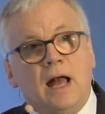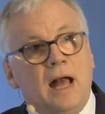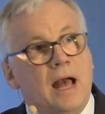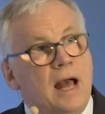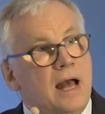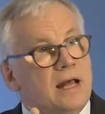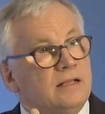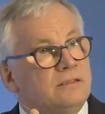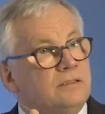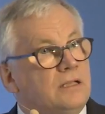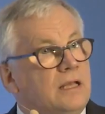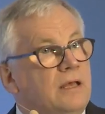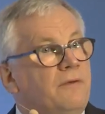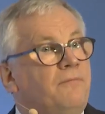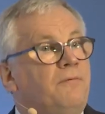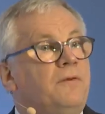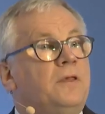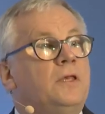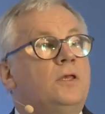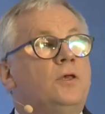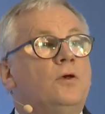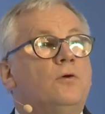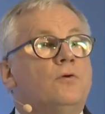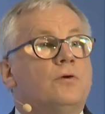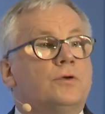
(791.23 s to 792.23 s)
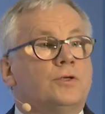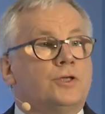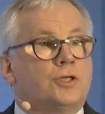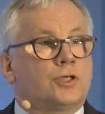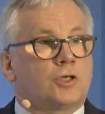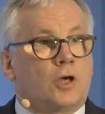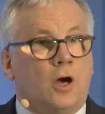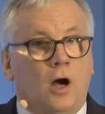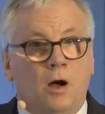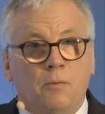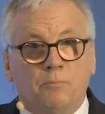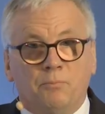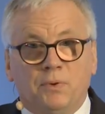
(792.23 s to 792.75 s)
And if
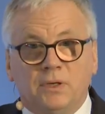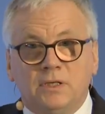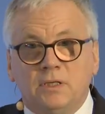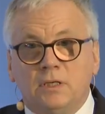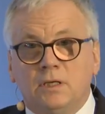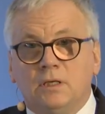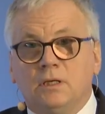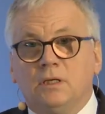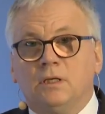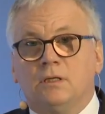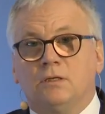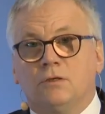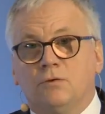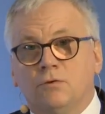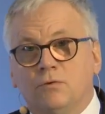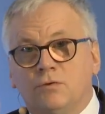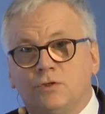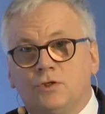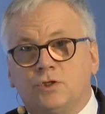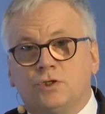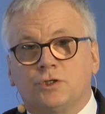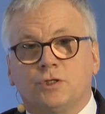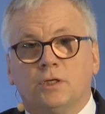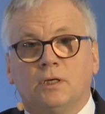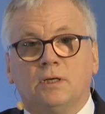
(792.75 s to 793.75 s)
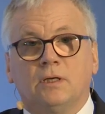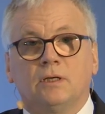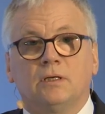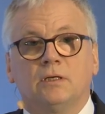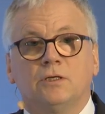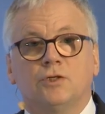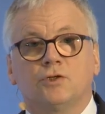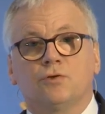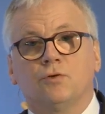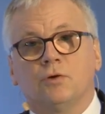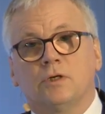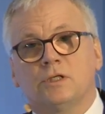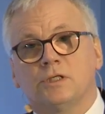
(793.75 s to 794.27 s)
huge company, huge
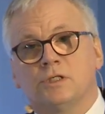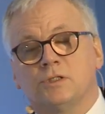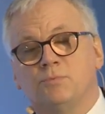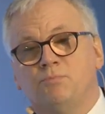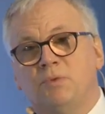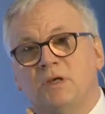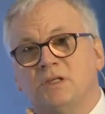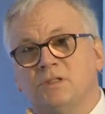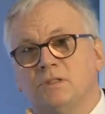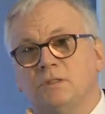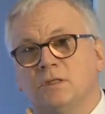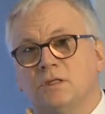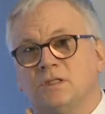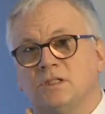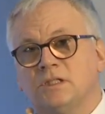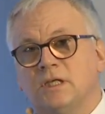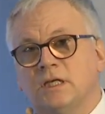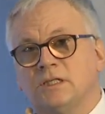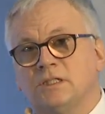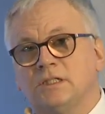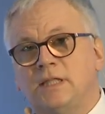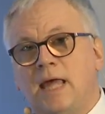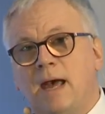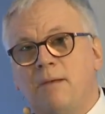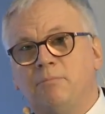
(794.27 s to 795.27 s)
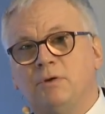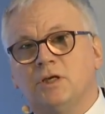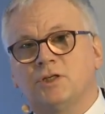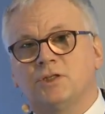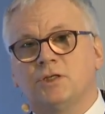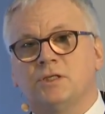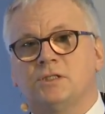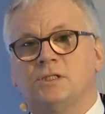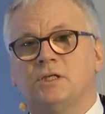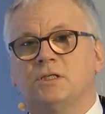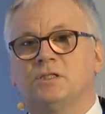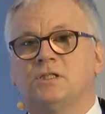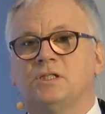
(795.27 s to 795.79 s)
insurance business
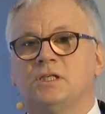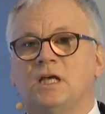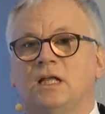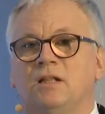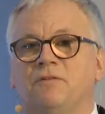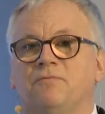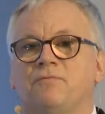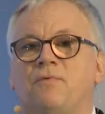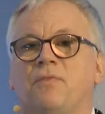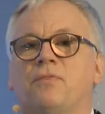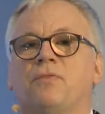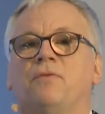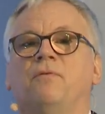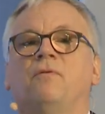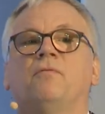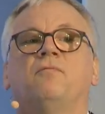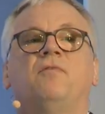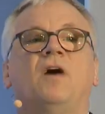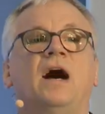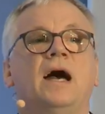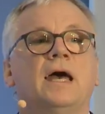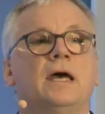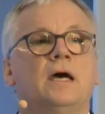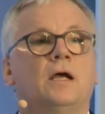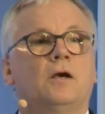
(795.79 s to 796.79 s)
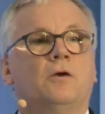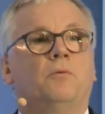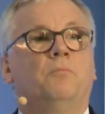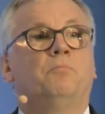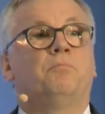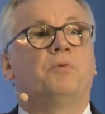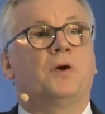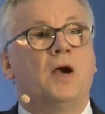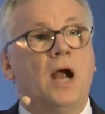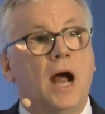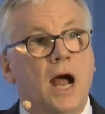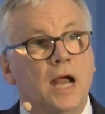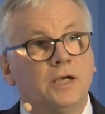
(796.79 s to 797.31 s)
establishes itself via a
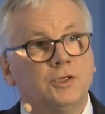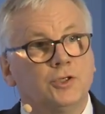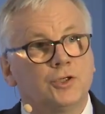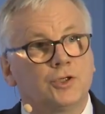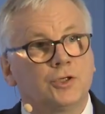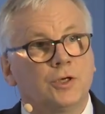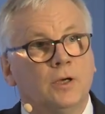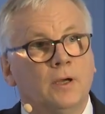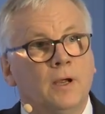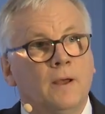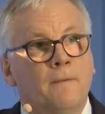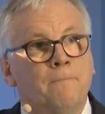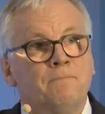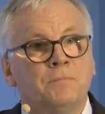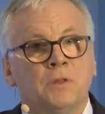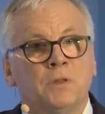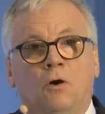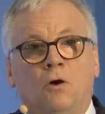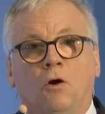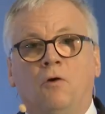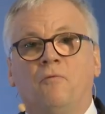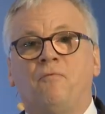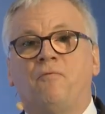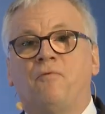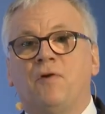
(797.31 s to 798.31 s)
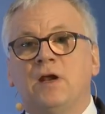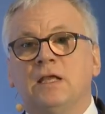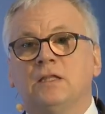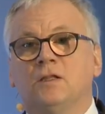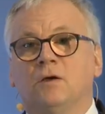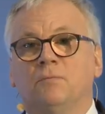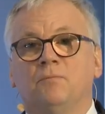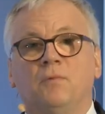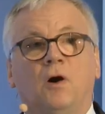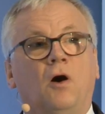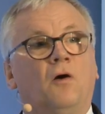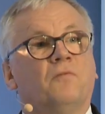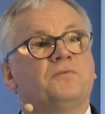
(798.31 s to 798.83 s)
branch, or
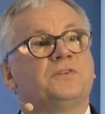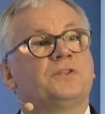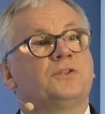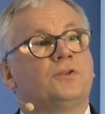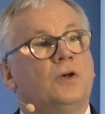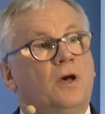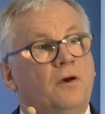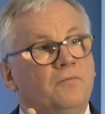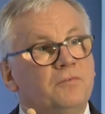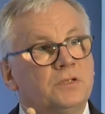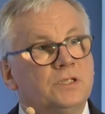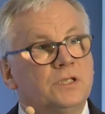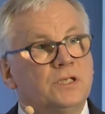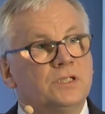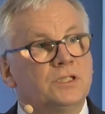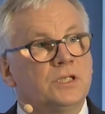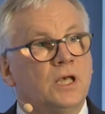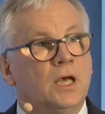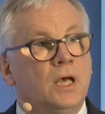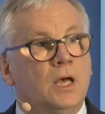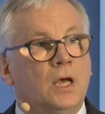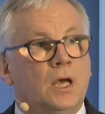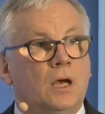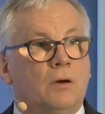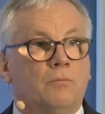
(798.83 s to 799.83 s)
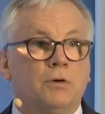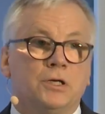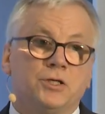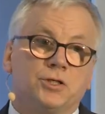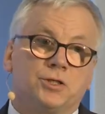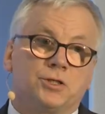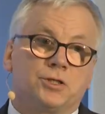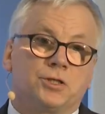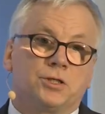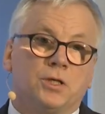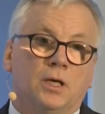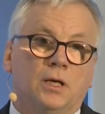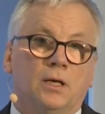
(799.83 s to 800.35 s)
freedom of services,
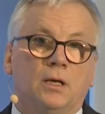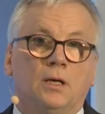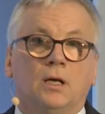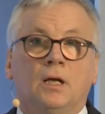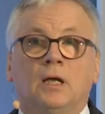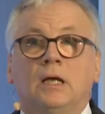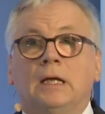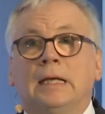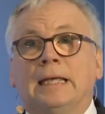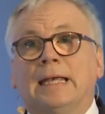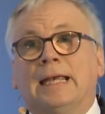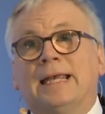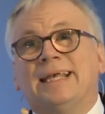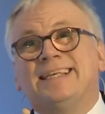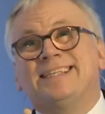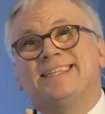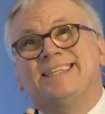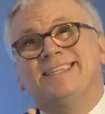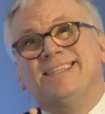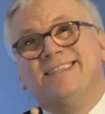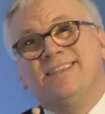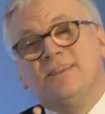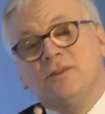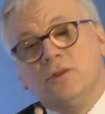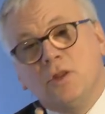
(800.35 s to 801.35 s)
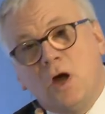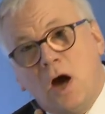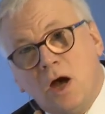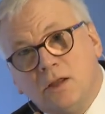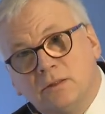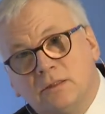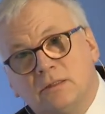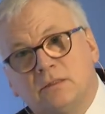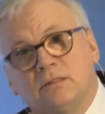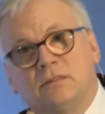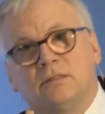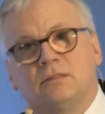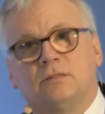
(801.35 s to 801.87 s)
which is
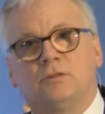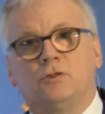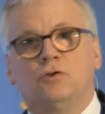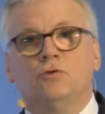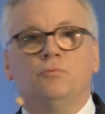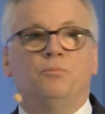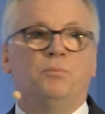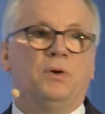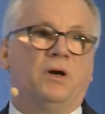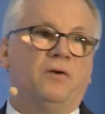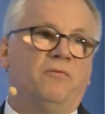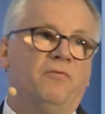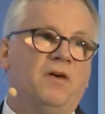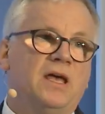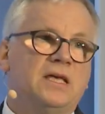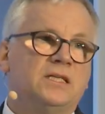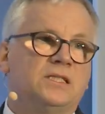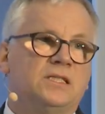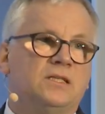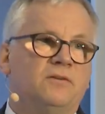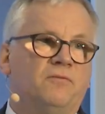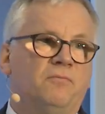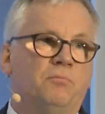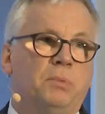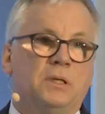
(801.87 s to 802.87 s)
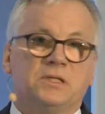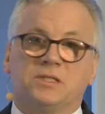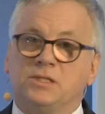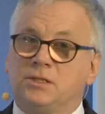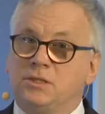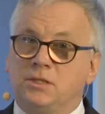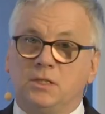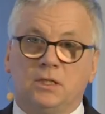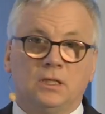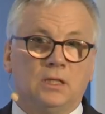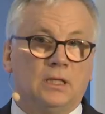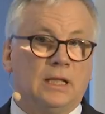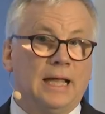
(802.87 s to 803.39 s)
not too pervasive, but
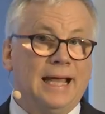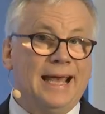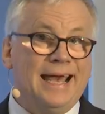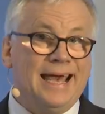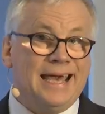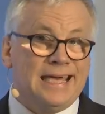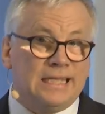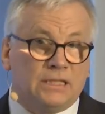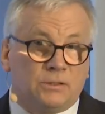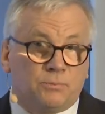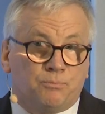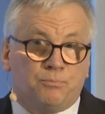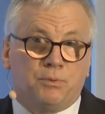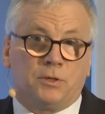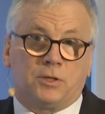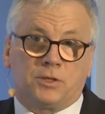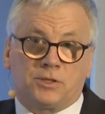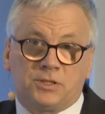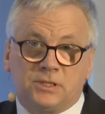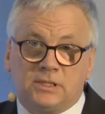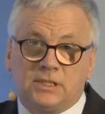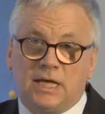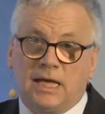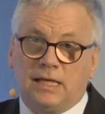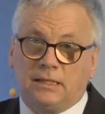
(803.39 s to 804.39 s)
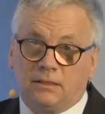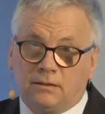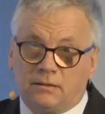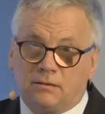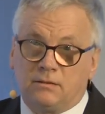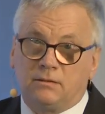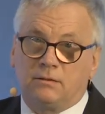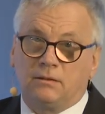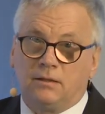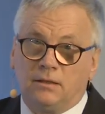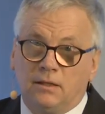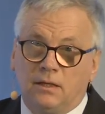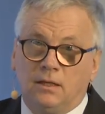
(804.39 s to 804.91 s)
still 8%,
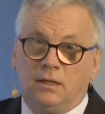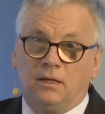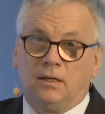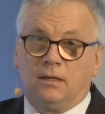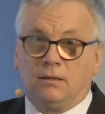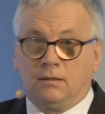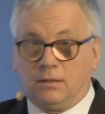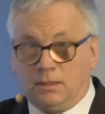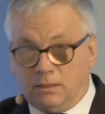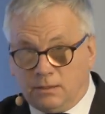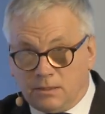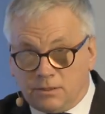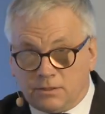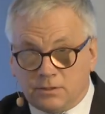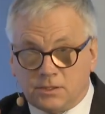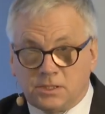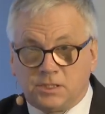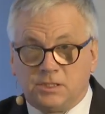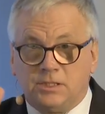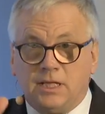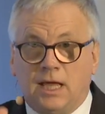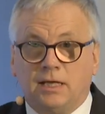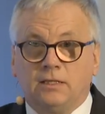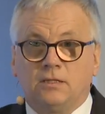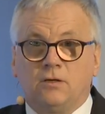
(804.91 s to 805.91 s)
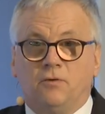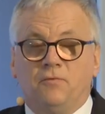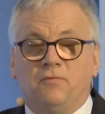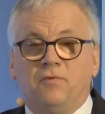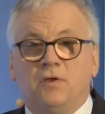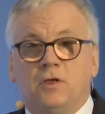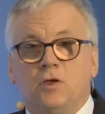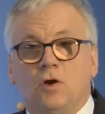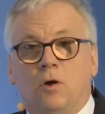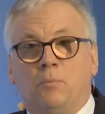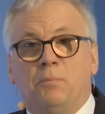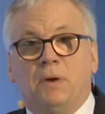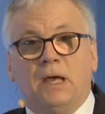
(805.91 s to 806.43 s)
this is data
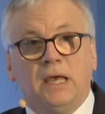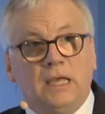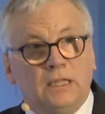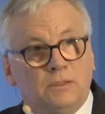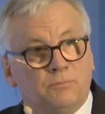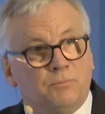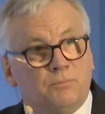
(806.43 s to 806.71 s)
of EIOPA,